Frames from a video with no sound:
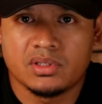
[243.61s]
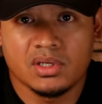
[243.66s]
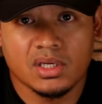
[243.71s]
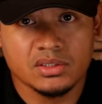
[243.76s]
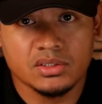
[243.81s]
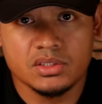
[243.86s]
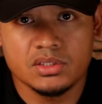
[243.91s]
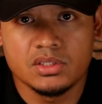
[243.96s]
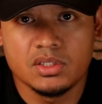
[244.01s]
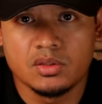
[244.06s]

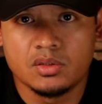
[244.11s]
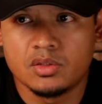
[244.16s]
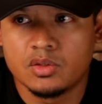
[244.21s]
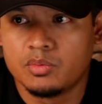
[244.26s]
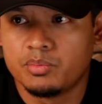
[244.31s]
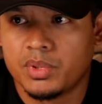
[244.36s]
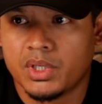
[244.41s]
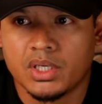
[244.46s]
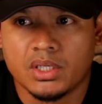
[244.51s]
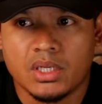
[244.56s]
not just
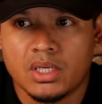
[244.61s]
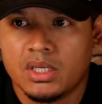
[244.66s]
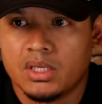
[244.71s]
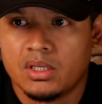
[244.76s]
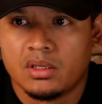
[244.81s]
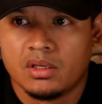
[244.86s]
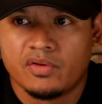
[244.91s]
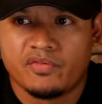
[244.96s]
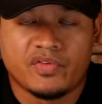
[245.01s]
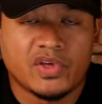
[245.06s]
YouTube, but
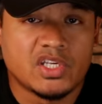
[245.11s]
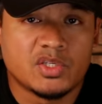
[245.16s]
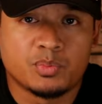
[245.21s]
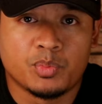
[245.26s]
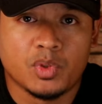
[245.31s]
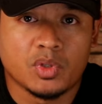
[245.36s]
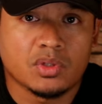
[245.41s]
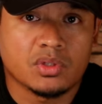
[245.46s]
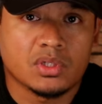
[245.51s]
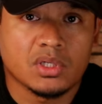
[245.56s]

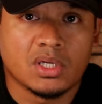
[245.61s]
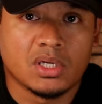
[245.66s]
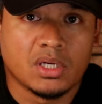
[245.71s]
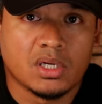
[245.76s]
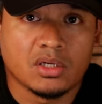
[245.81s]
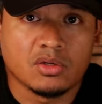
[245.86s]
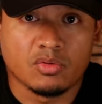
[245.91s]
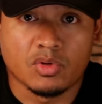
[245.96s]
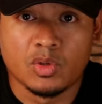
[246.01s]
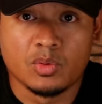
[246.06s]

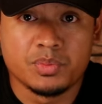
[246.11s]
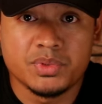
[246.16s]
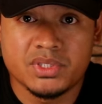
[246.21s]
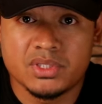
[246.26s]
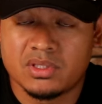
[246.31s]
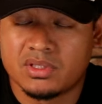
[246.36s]
Facebook groups.